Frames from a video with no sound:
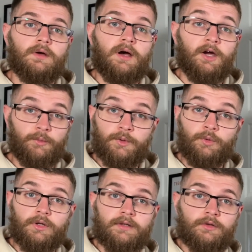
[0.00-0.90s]
I hope you
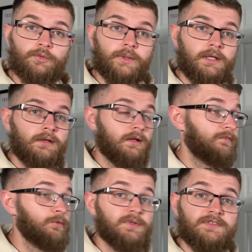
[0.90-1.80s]
all had a good week. If
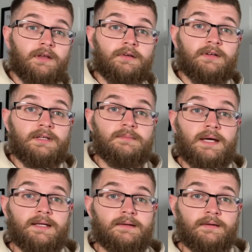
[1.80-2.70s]
you've been selling on
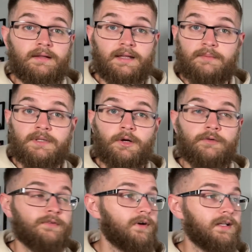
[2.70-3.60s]
eBay, let me know
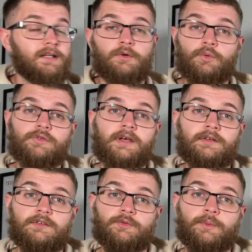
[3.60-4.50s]
if you've had any cool sales this